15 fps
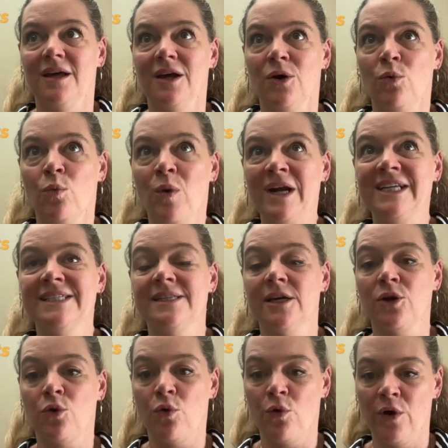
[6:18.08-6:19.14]
what is the
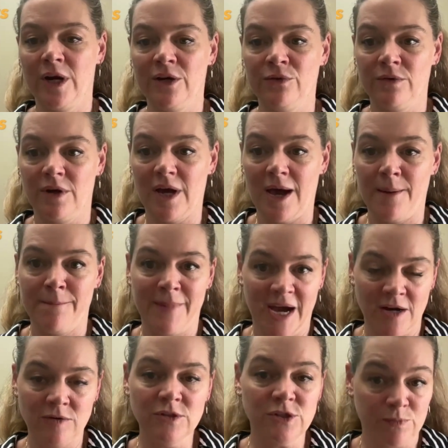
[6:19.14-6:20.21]
coin
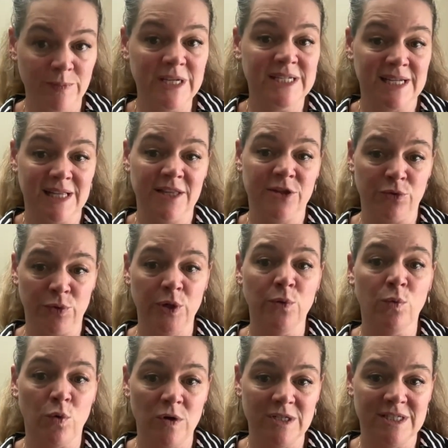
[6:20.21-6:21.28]
amount, basically the
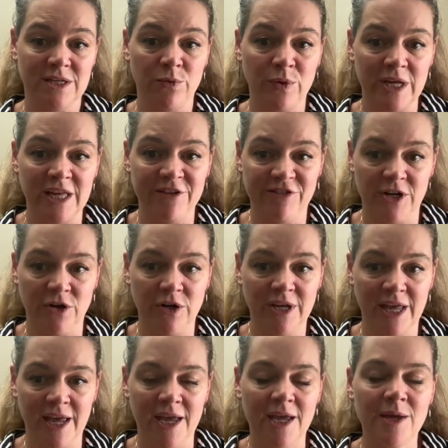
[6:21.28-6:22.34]
rewards that we give in our
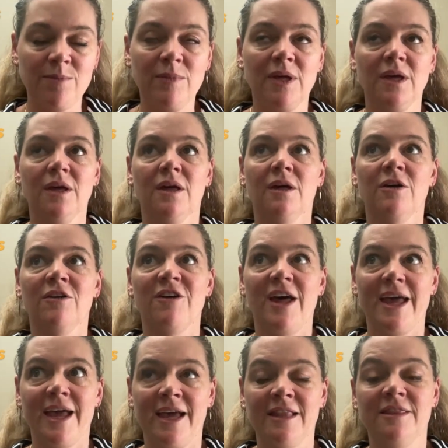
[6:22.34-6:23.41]
game,
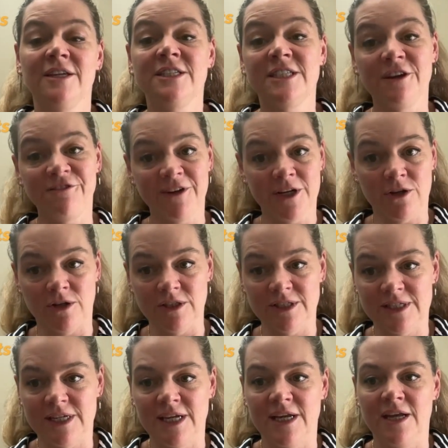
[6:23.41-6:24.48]
and the
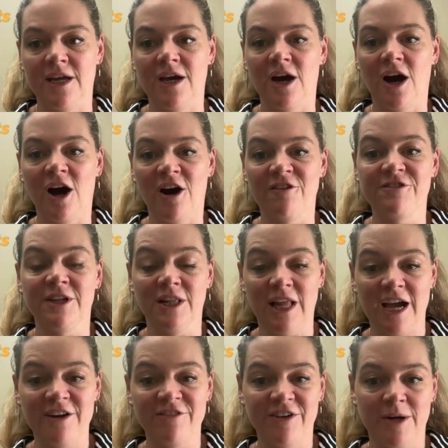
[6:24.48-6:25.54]
difficulty of the
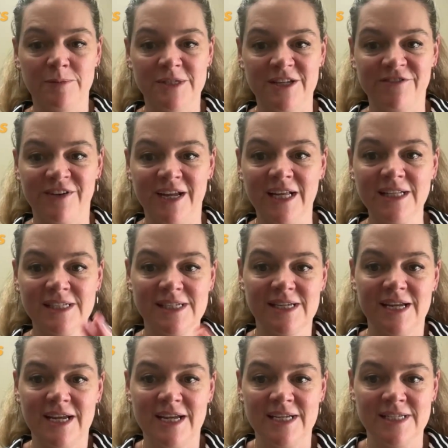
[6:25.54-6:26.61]
LiveOps events
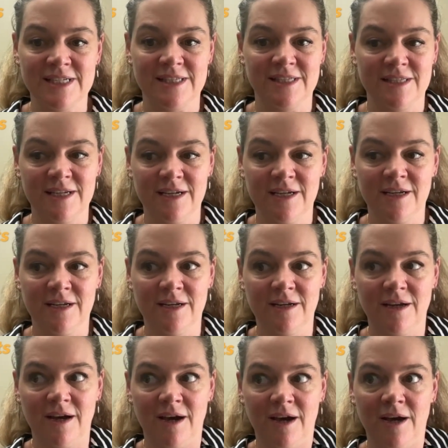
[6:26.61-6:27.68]
is the
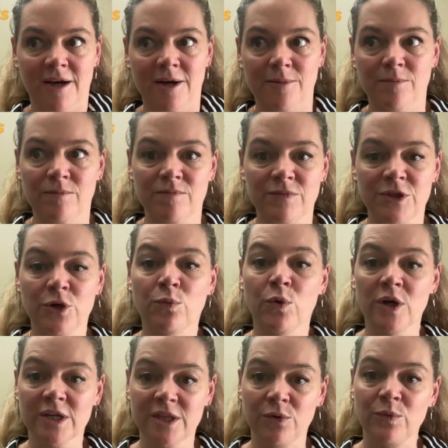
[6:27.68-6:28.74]

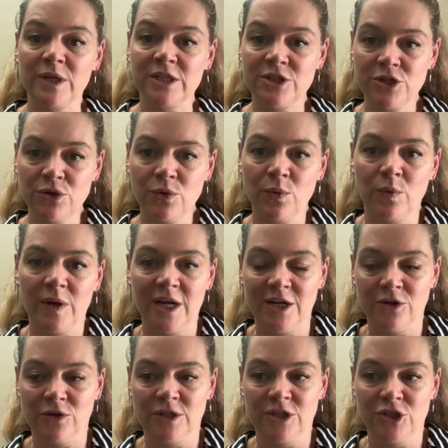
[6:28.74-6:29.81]
work that we do in
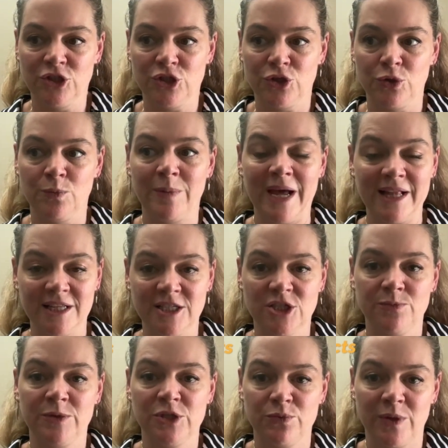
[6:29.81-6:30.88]
order to balance
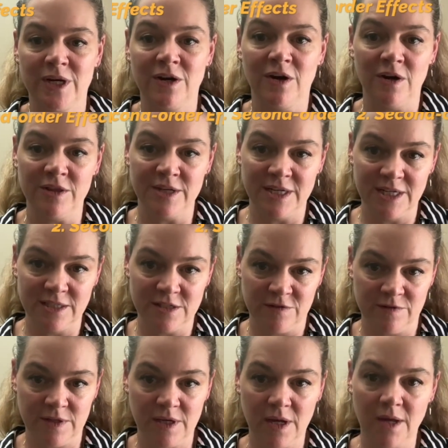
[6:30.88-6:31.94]
between all the needs
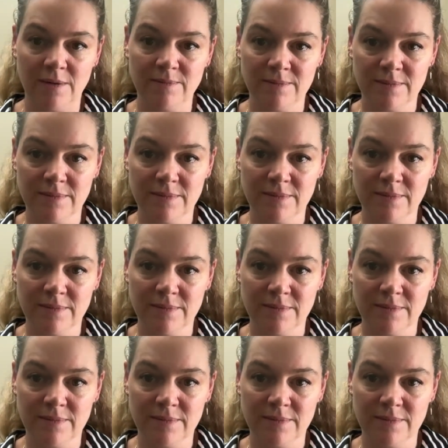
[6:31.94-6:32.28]
of the game.